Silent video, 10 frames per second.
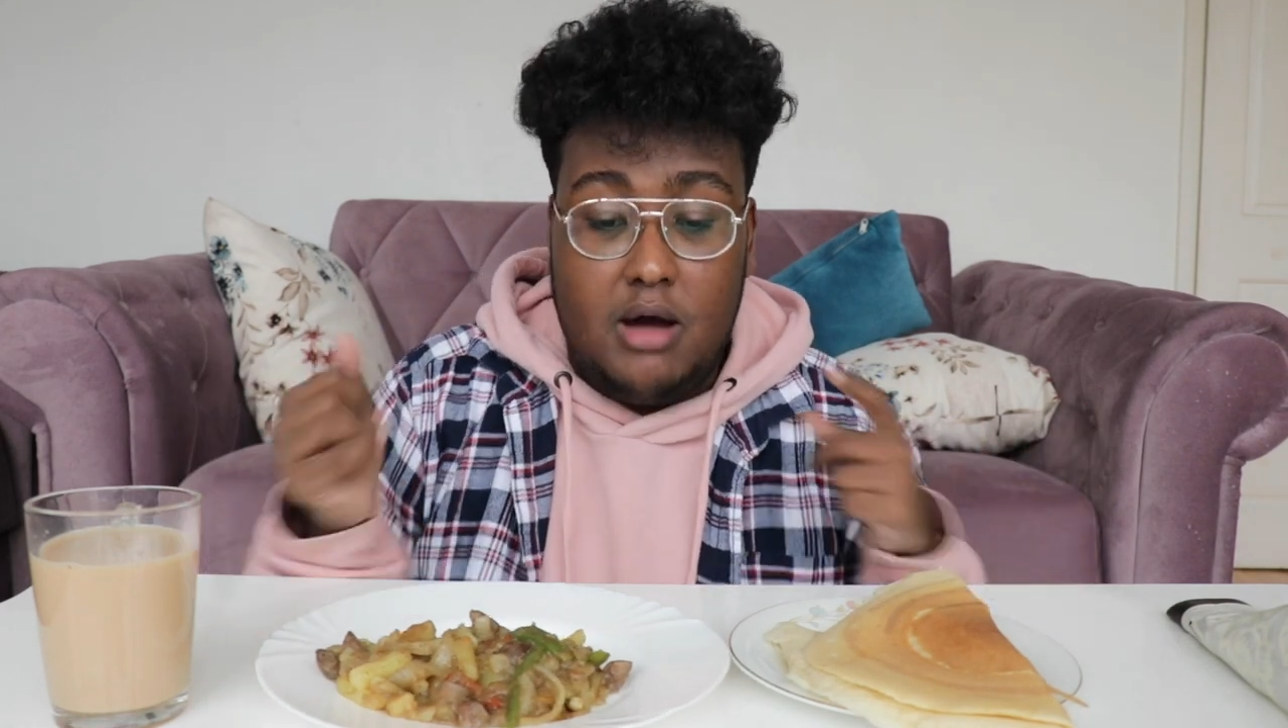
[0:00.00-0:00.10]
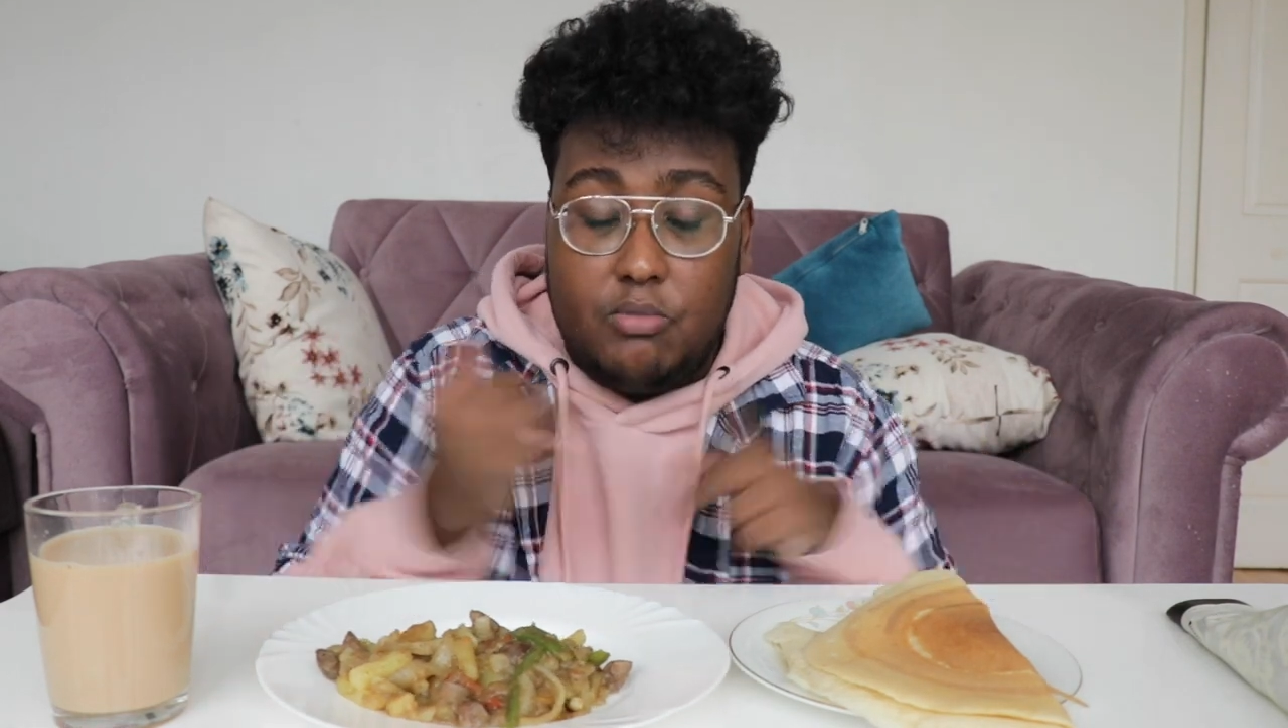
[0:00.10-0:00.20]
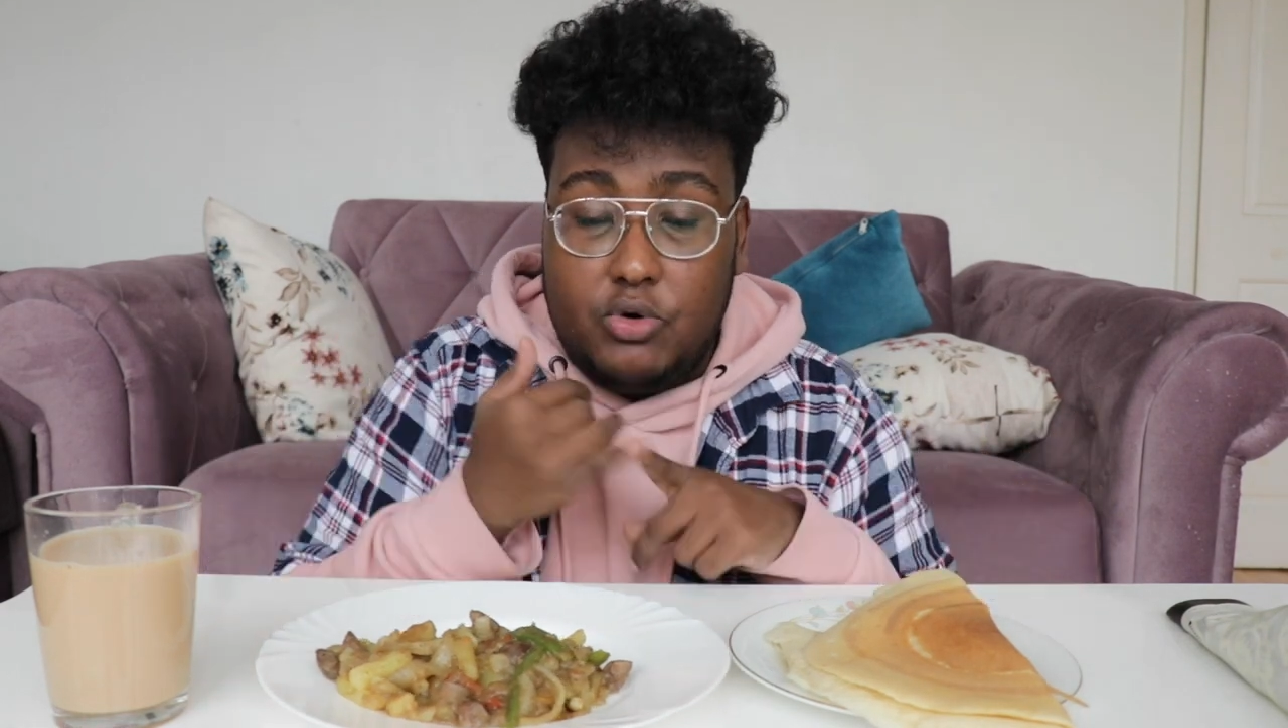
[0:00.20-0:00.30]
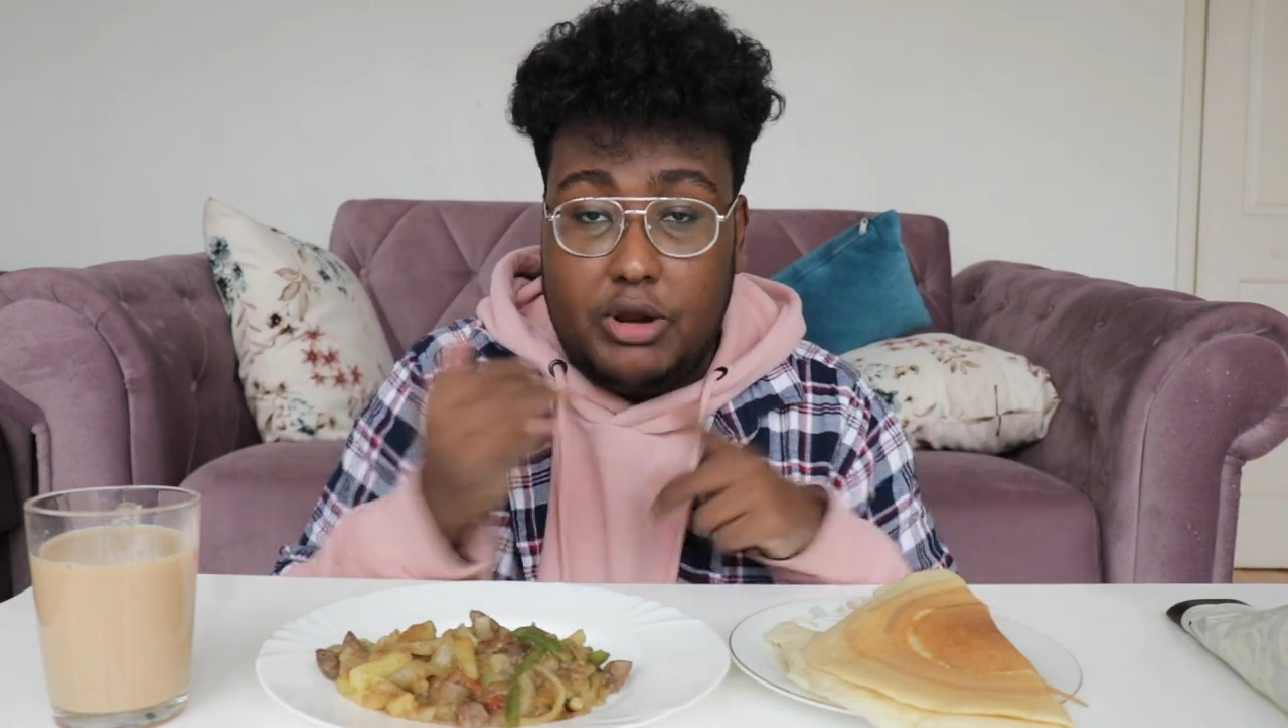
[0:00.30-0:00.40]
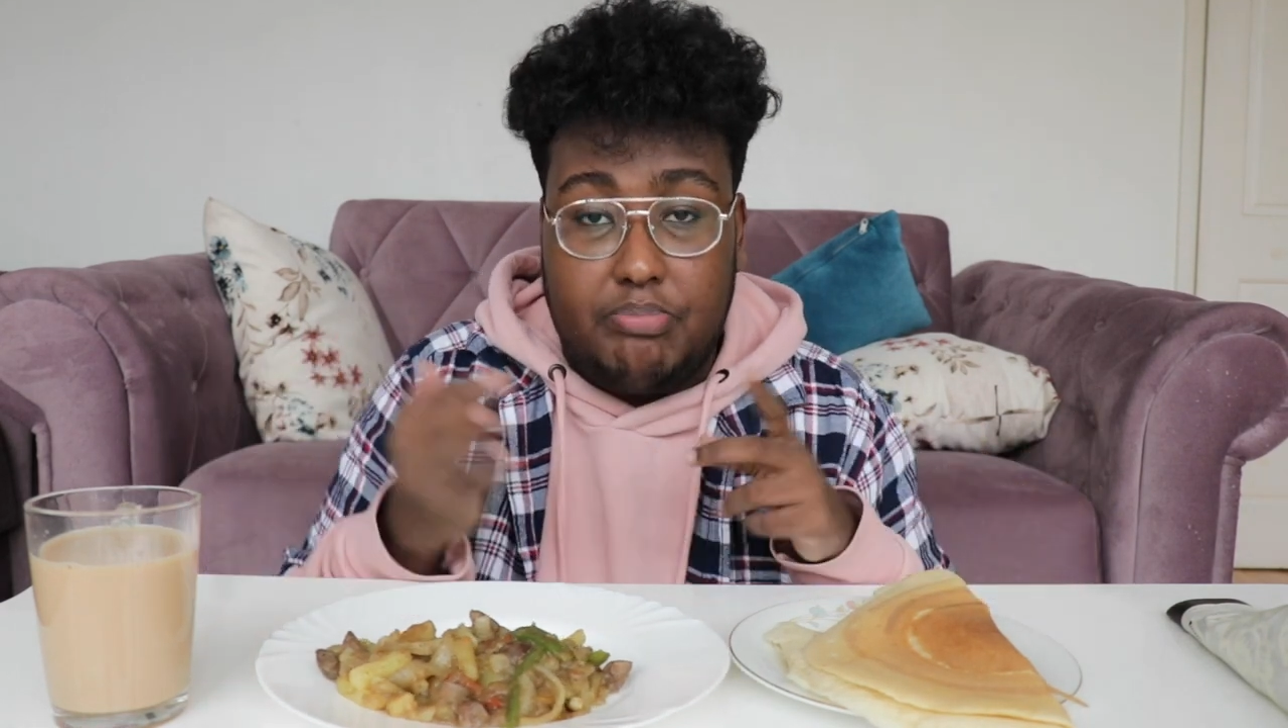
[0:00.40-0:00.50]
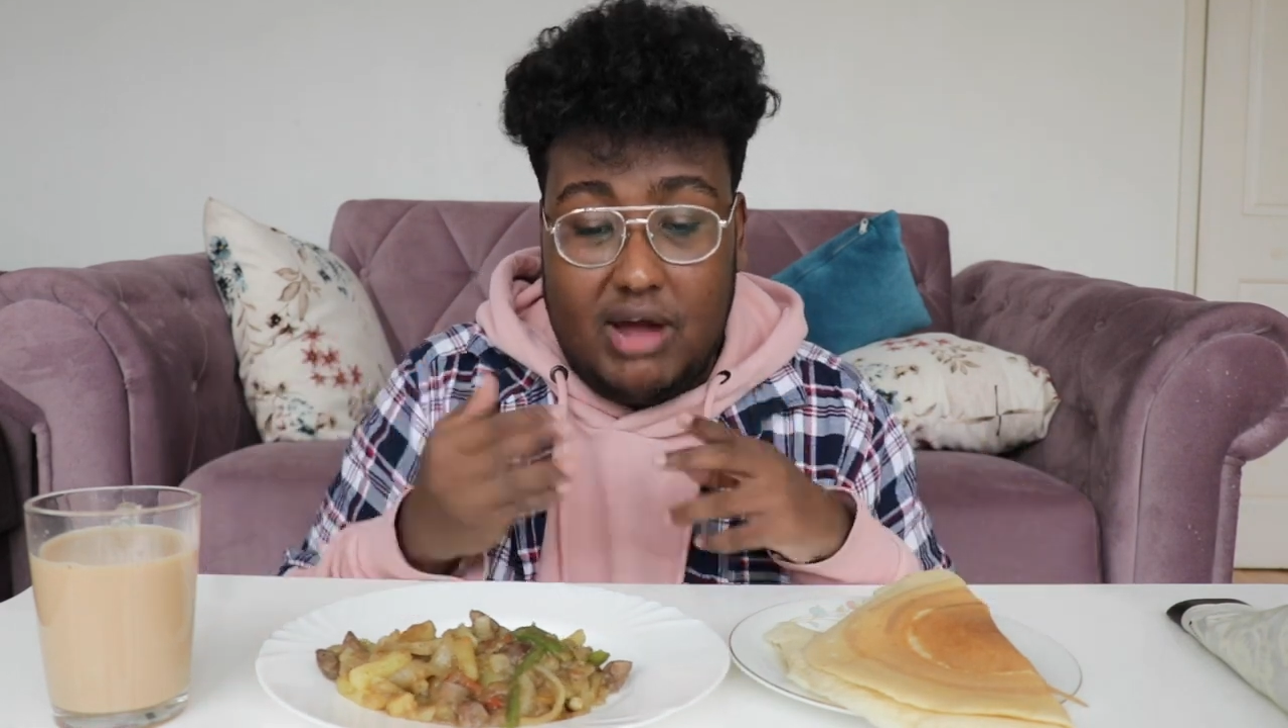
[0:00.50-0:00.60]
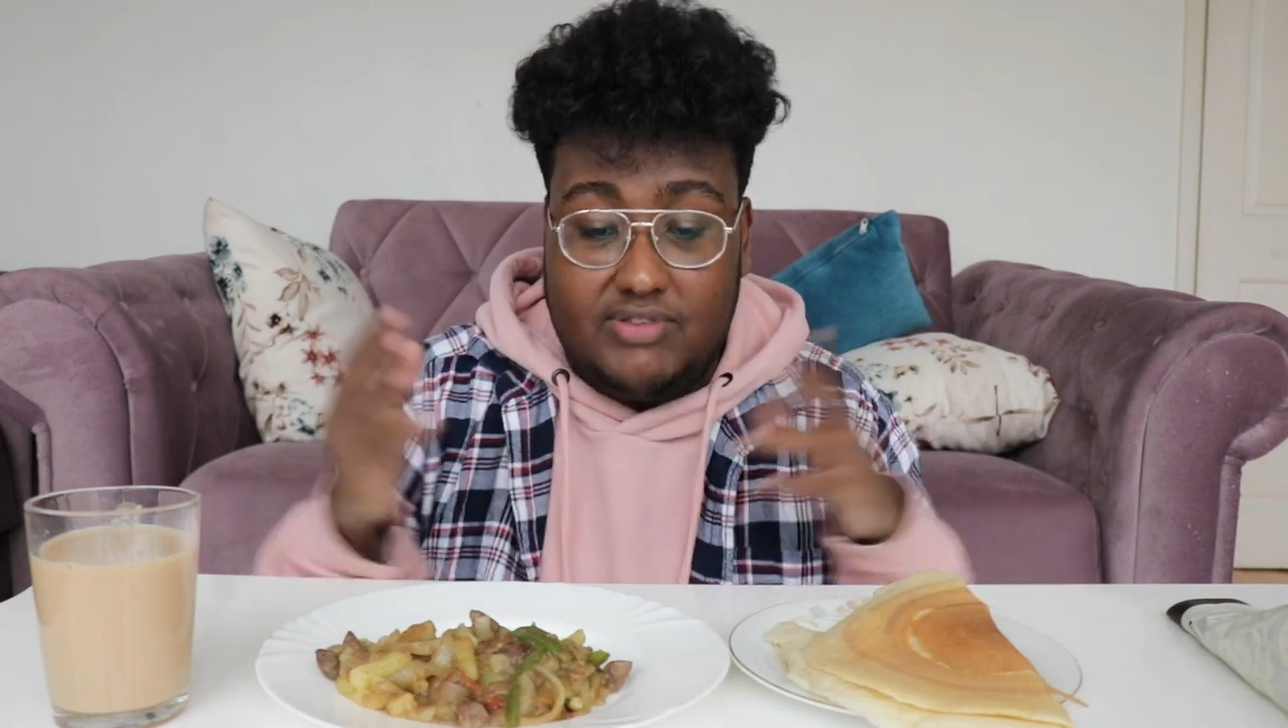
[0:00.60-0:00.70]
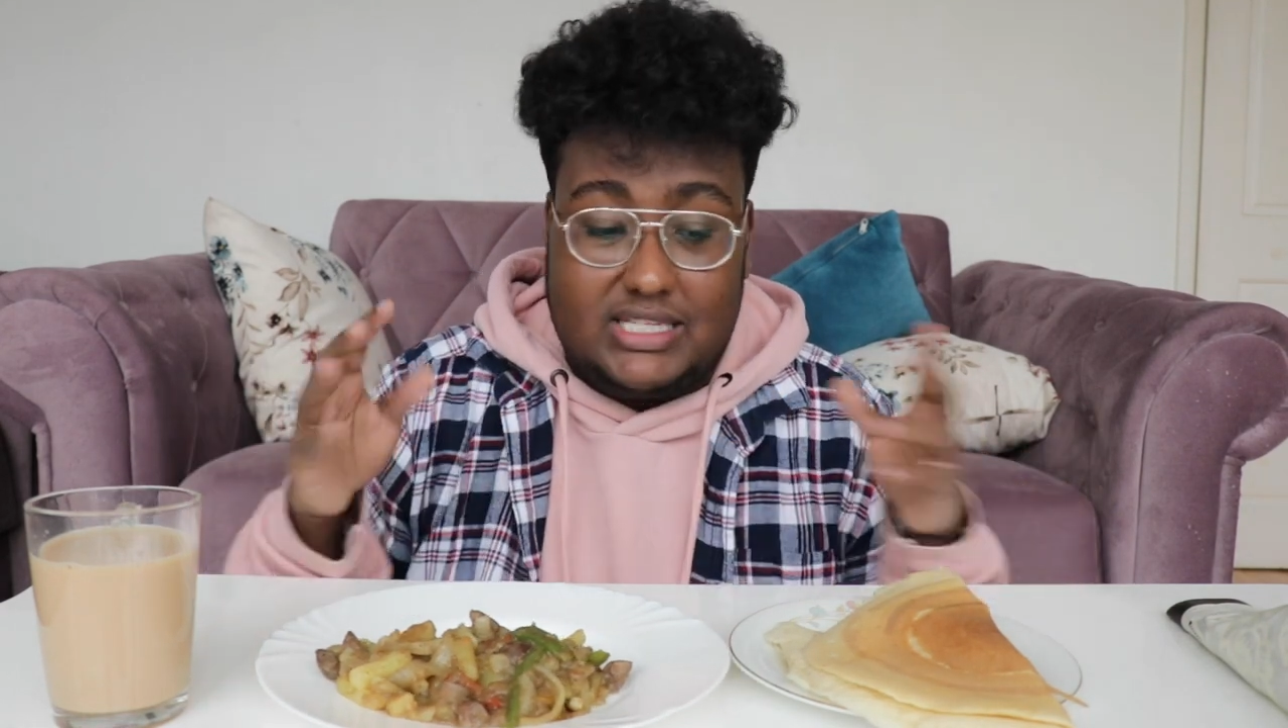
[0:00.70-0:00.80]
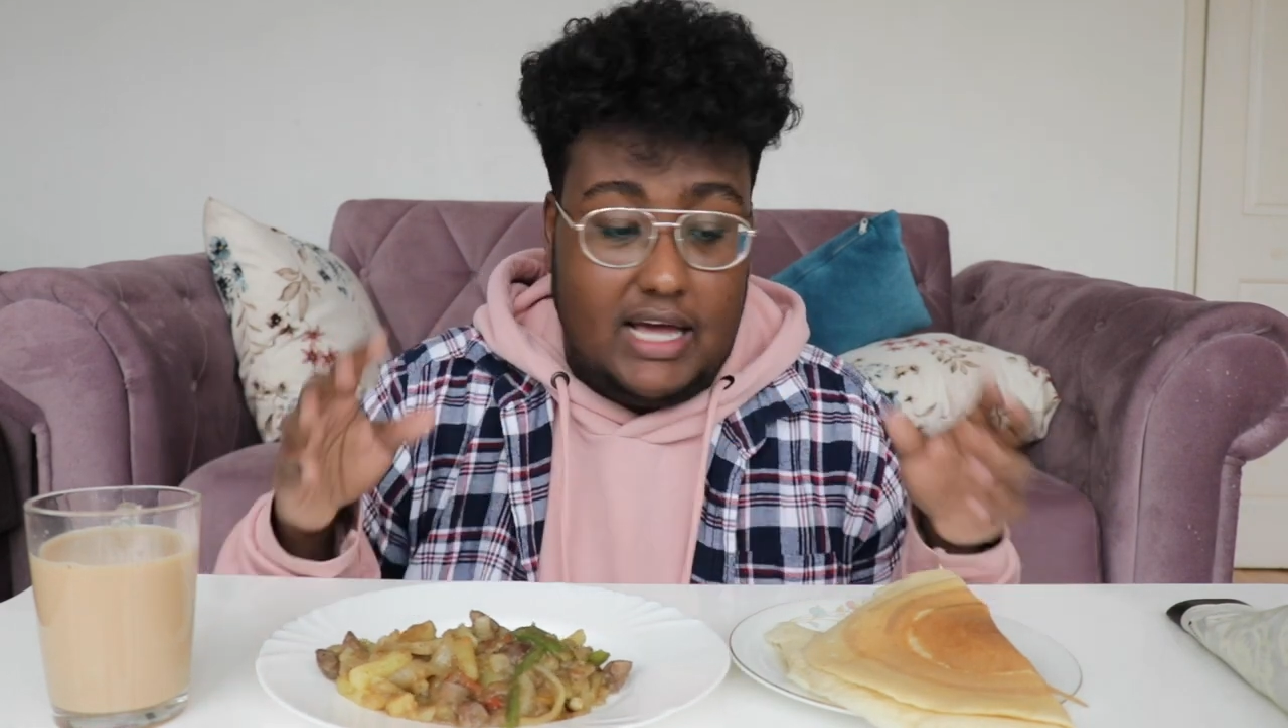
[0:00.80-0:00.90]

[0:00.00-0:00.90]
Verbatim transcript: Morning, breakfast,